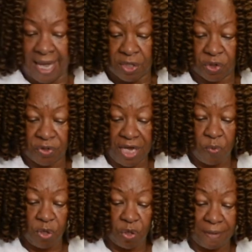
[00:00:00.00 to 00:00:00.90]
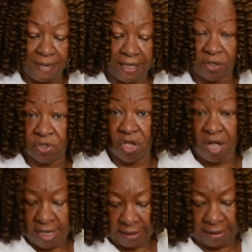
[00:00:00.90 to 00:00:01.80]
So now we're going to make our
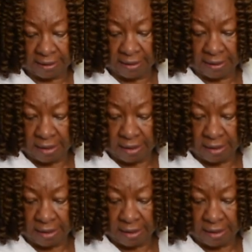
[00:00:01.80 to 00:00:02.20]
sauce,